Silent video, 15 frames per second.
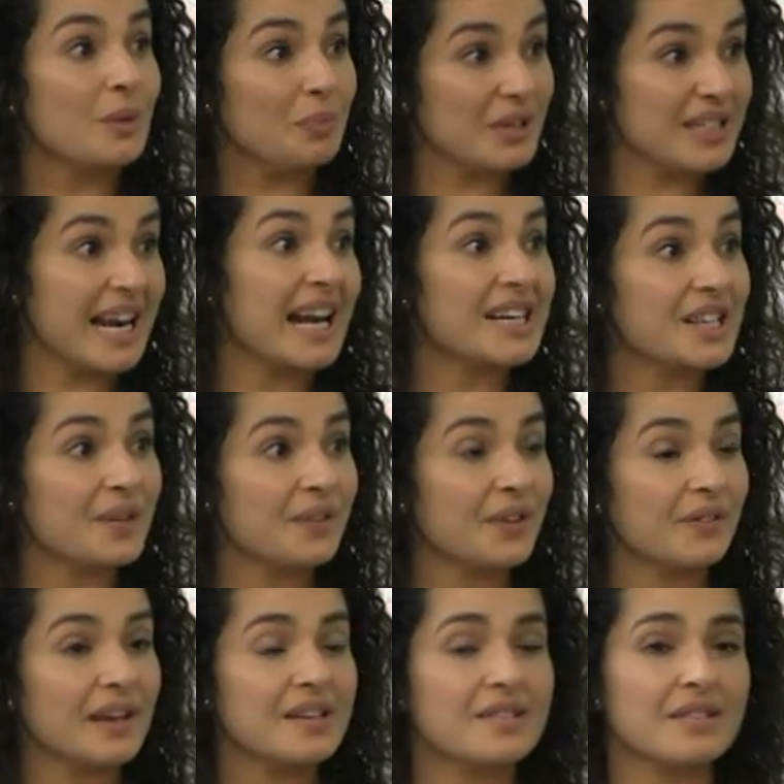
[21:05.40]
and protected for
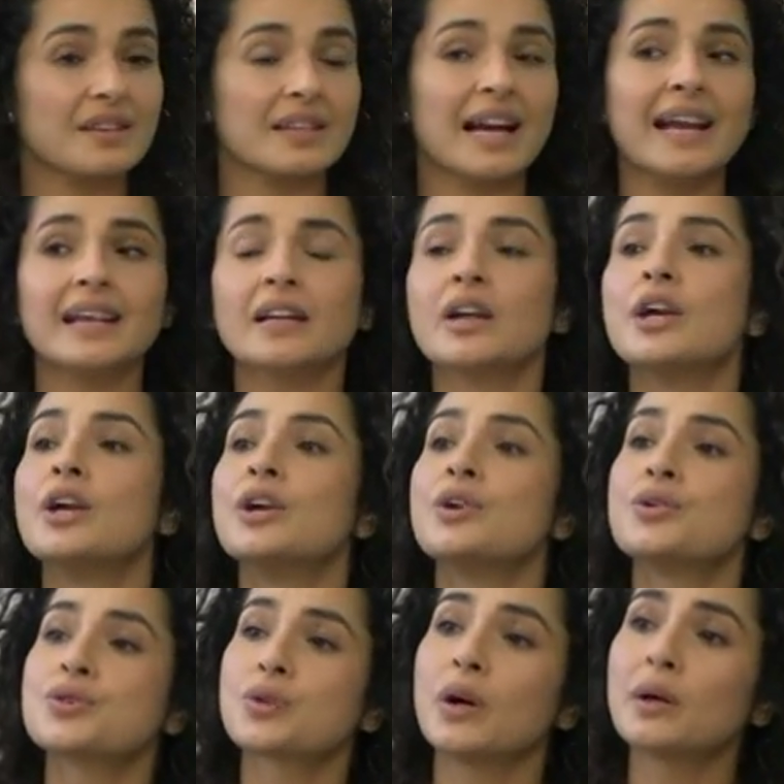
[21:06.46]
the rest of the night.
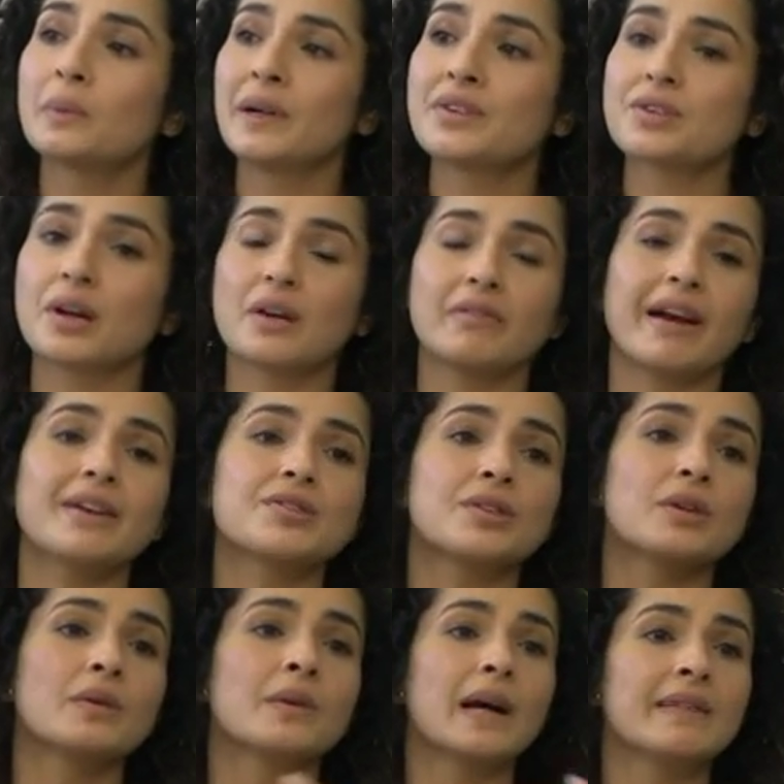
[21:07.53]
Sean went to her
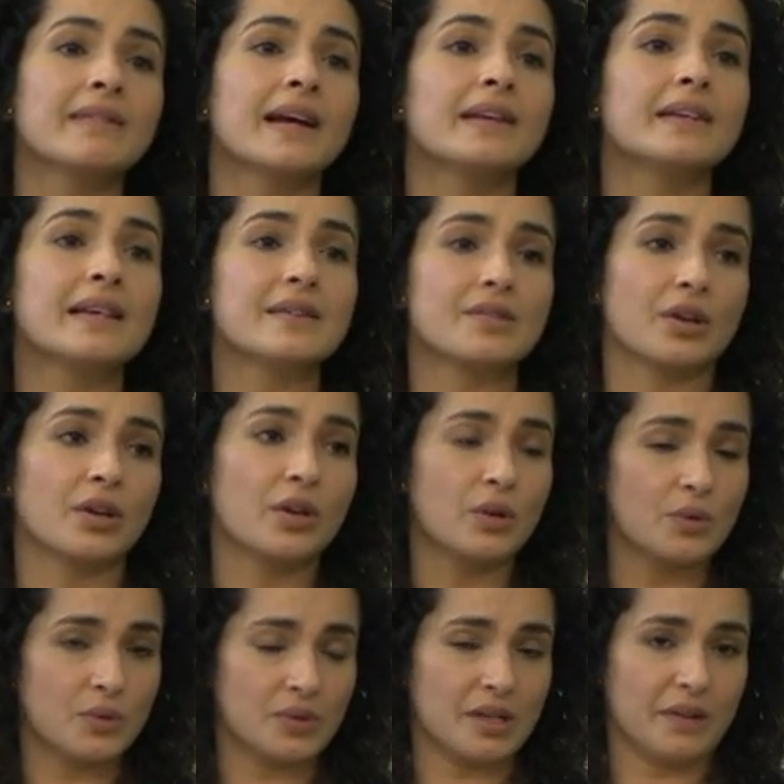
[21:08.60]
rescue, and then he's
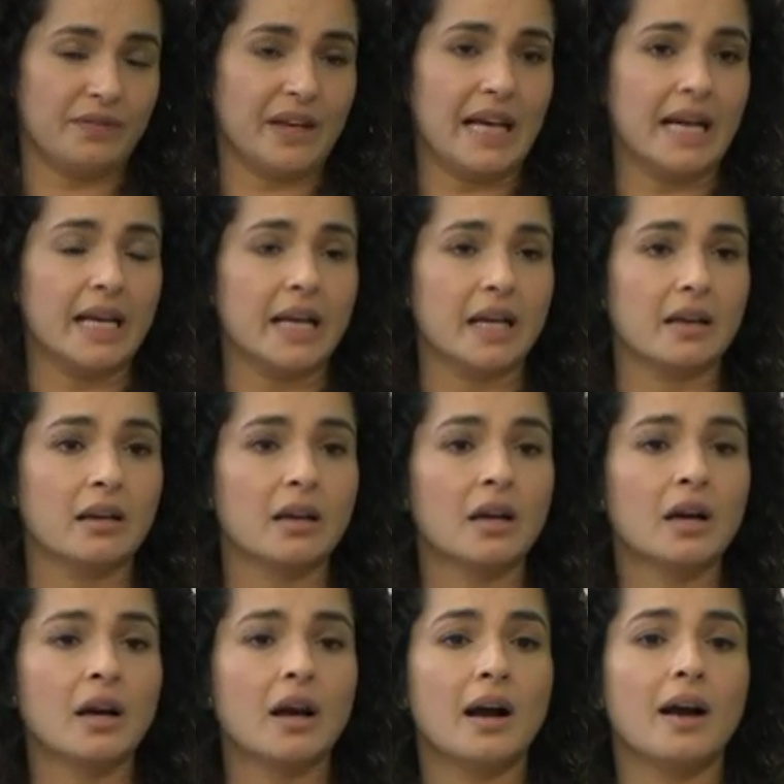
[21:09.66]
accused of hitting
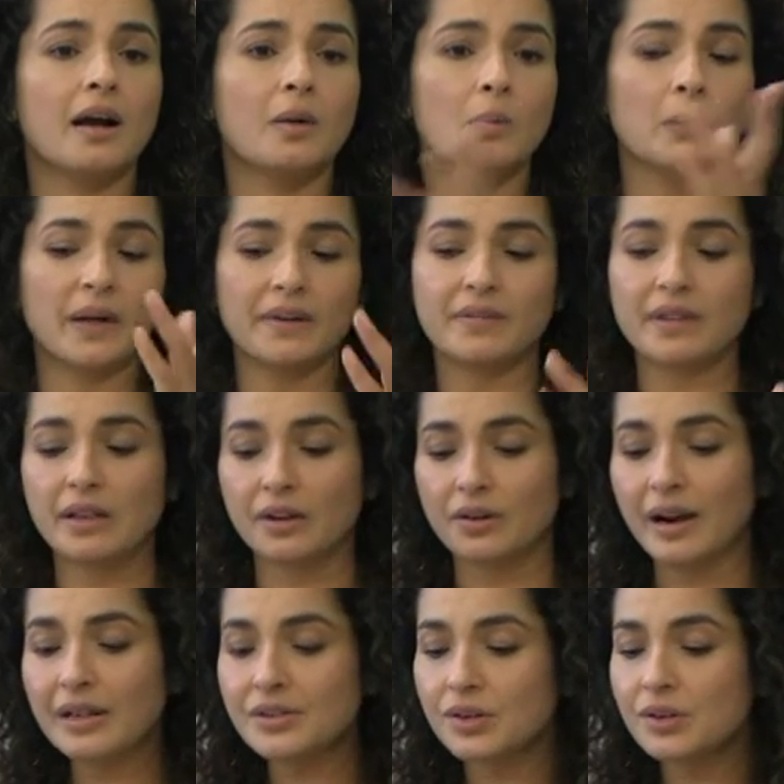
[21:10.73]
one of the
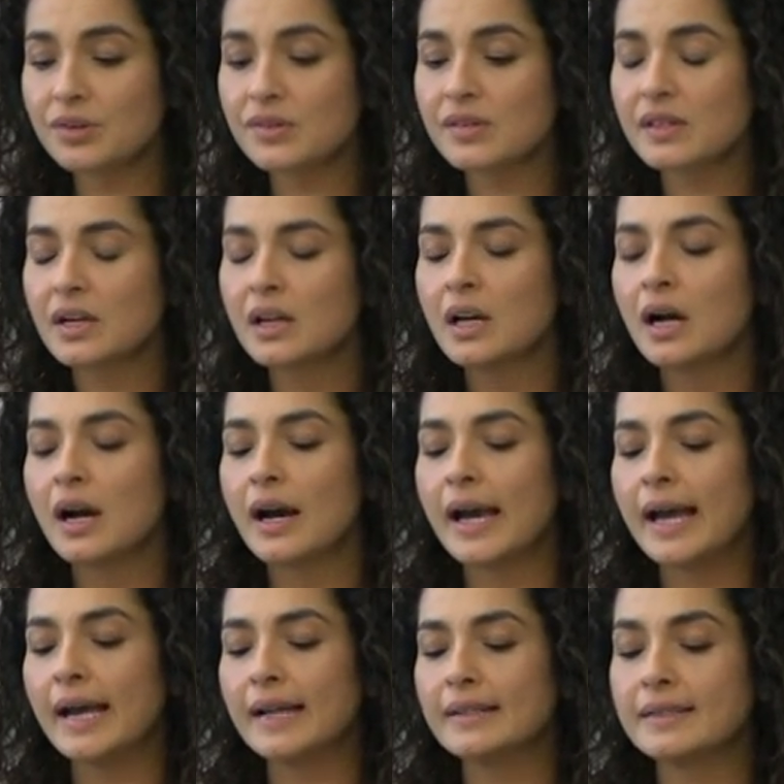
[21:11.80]
aggressors,
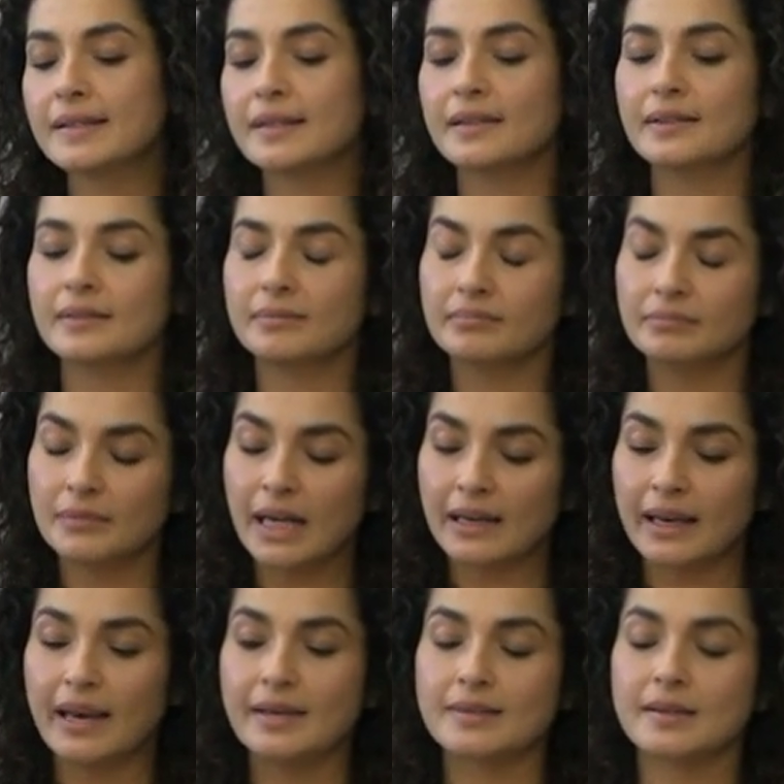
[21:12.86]
and a
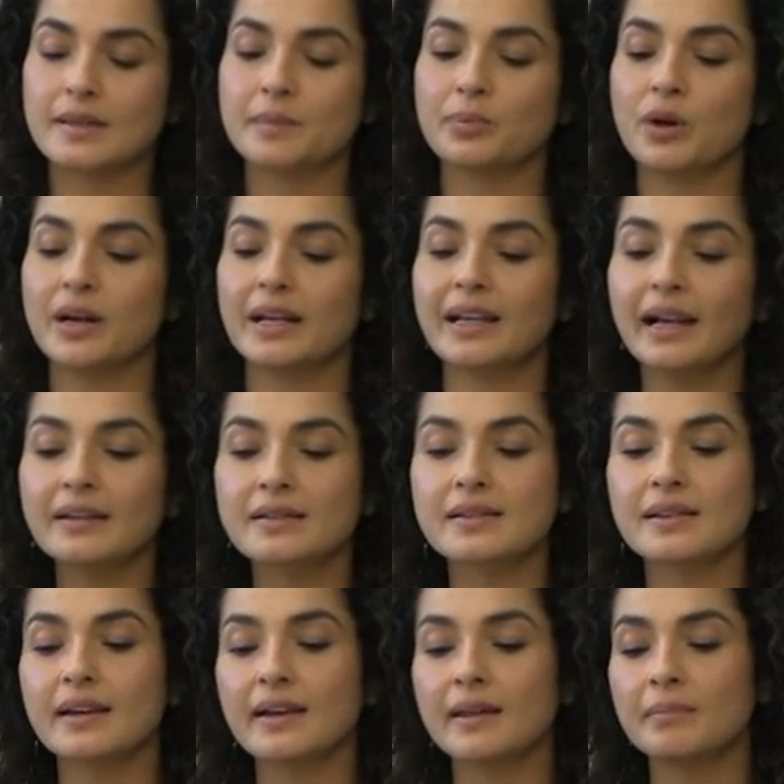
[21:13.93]
case is brought
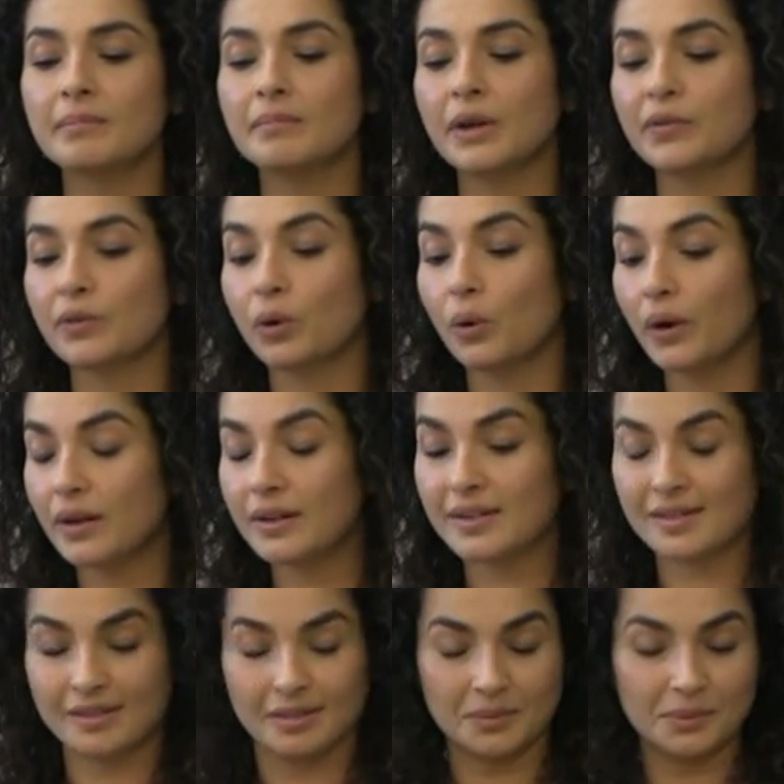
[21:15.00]
against him. Of
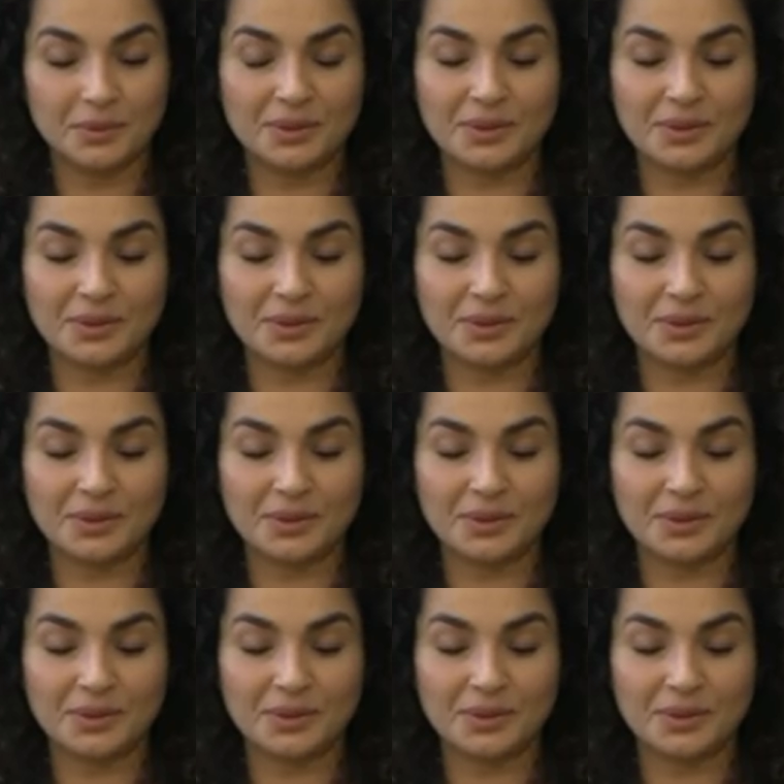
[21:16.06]
course,